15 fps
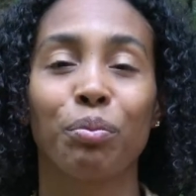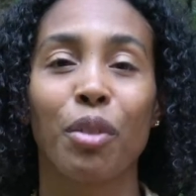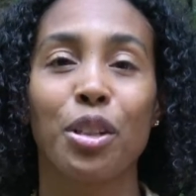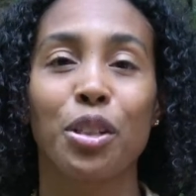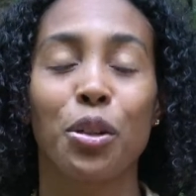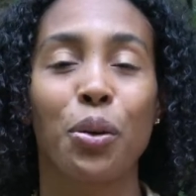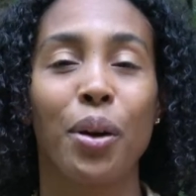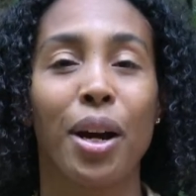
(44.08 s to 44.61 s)

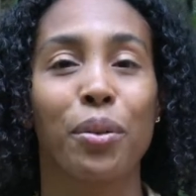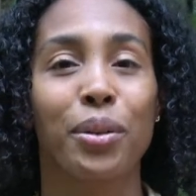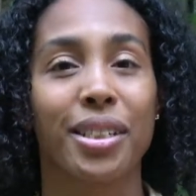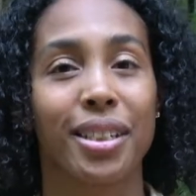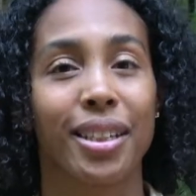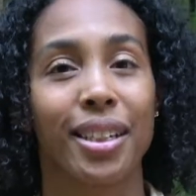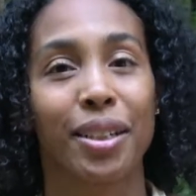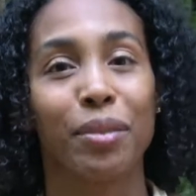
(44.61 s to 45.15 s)
so I would
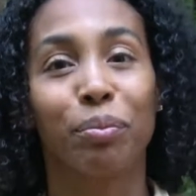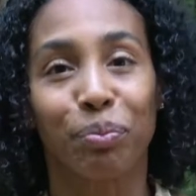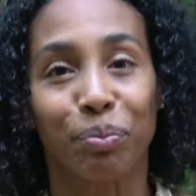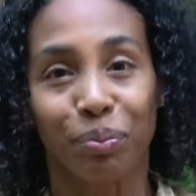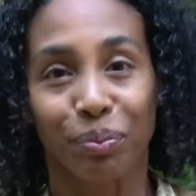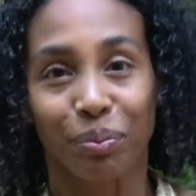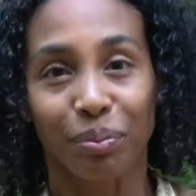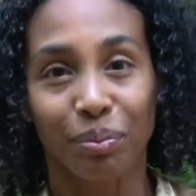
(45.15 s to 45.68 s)
say,
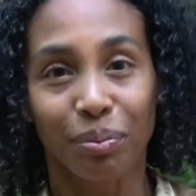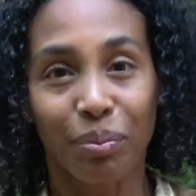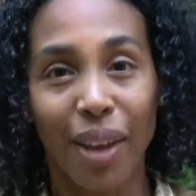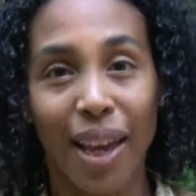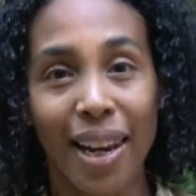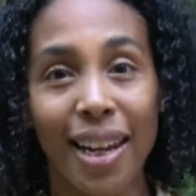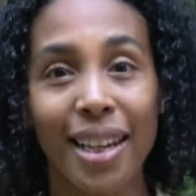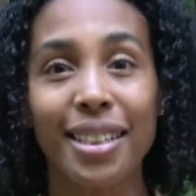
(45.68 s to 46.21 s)

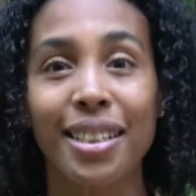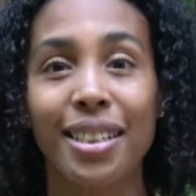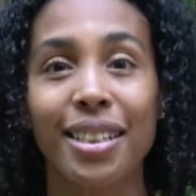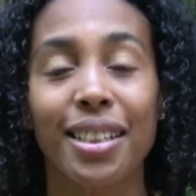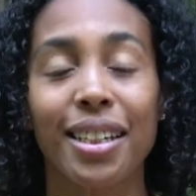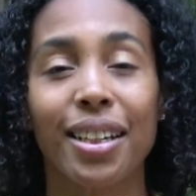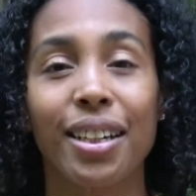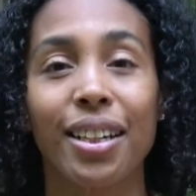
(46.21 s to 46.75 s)
let's
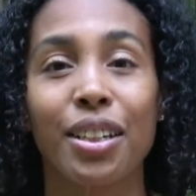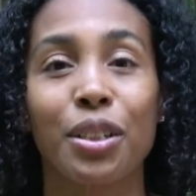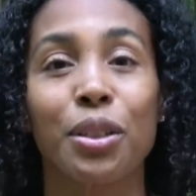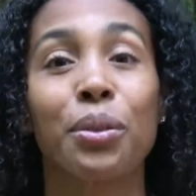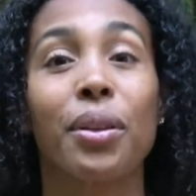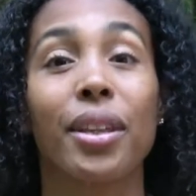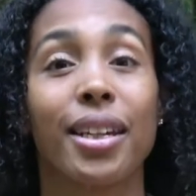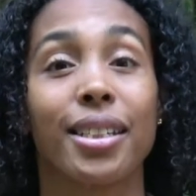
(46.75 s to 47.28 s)

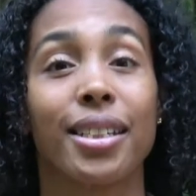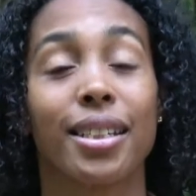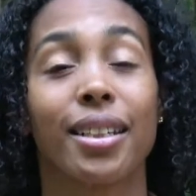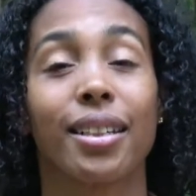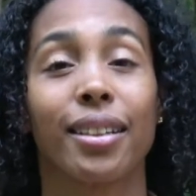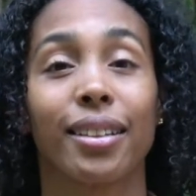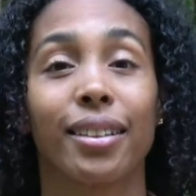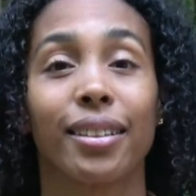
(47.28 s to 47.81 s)
do this.
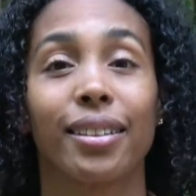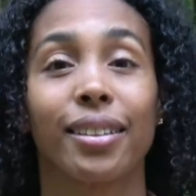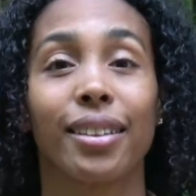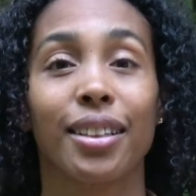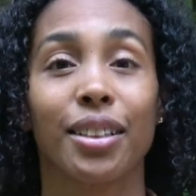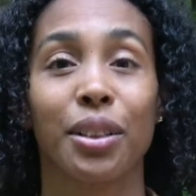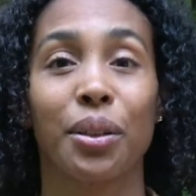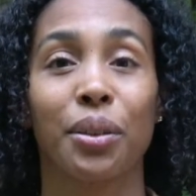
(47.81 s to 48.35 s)

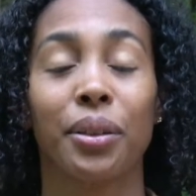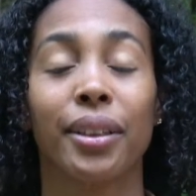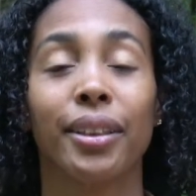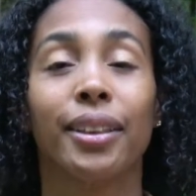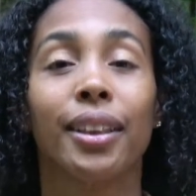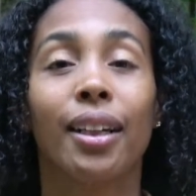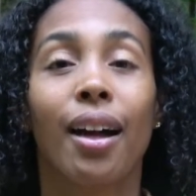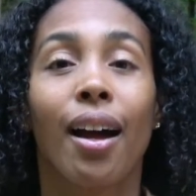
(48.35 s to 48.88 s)
Let's go.
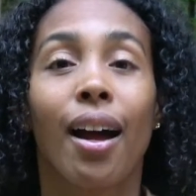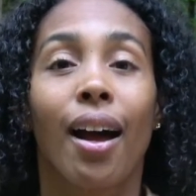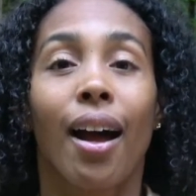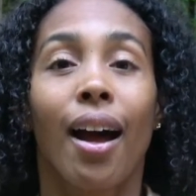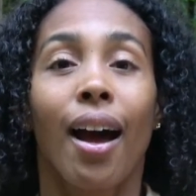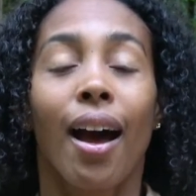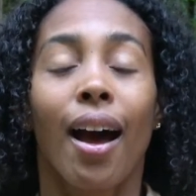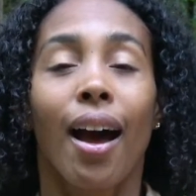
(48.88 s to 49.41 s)

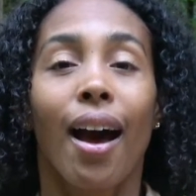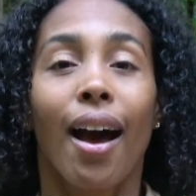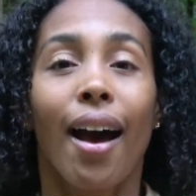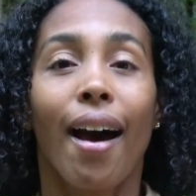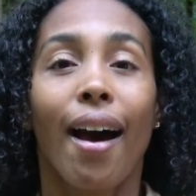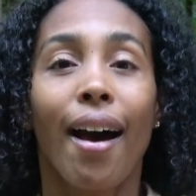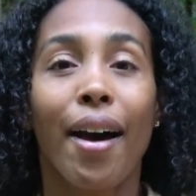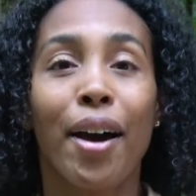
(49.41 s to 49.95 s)

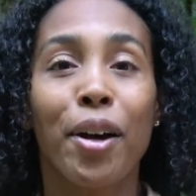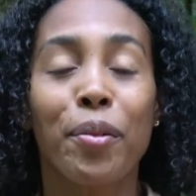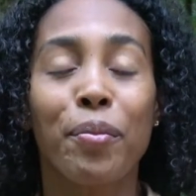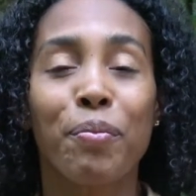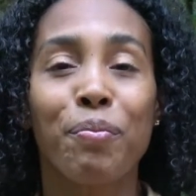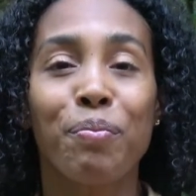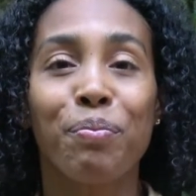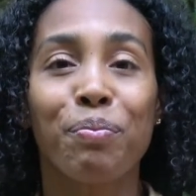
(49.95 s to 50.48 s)

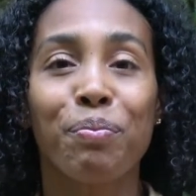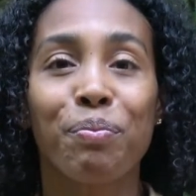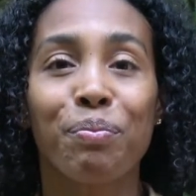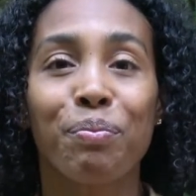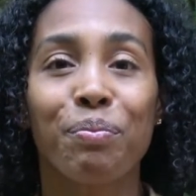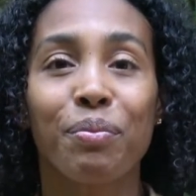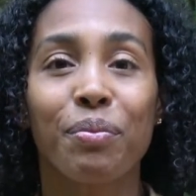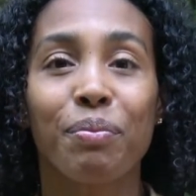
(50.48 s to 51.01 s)
Um,
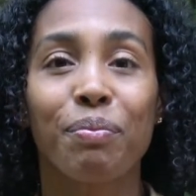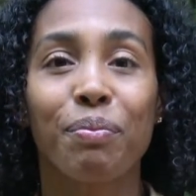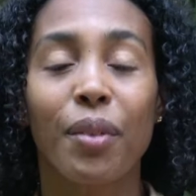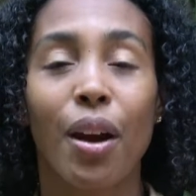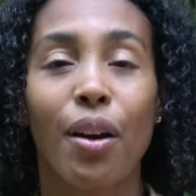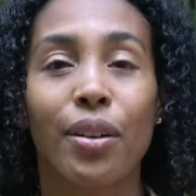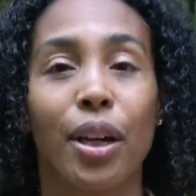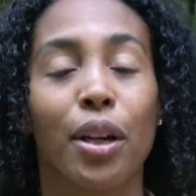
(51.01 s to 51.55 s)

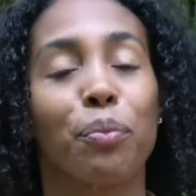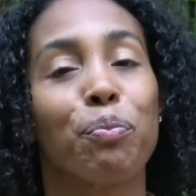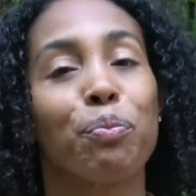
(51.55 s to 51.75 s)
okay,